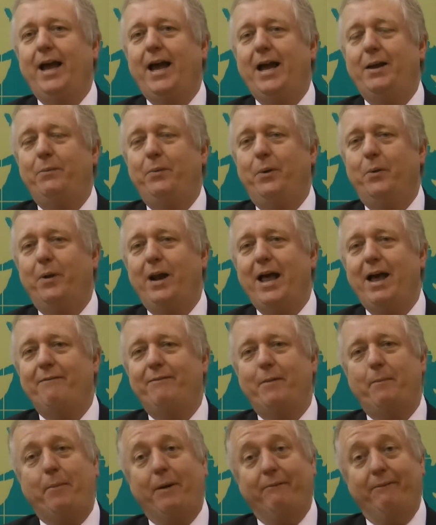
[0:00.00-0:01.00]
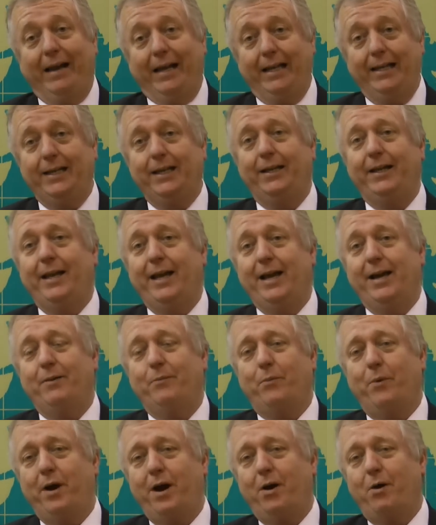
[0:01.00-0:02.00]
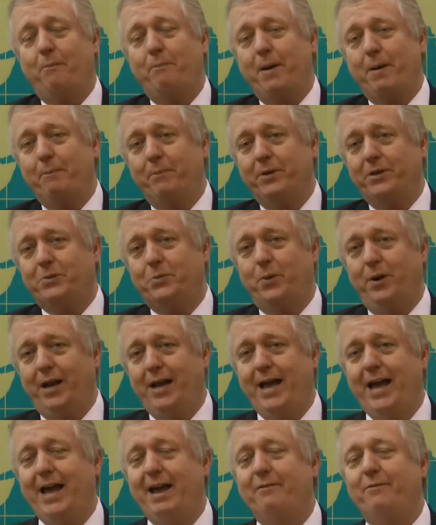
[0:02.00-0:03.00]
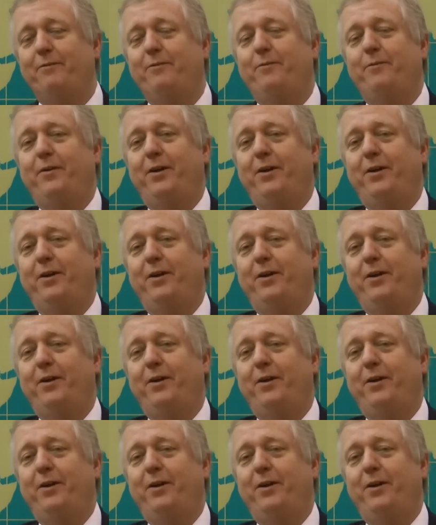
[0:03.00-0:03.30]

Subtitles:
and we will have a pavilion there where our members will have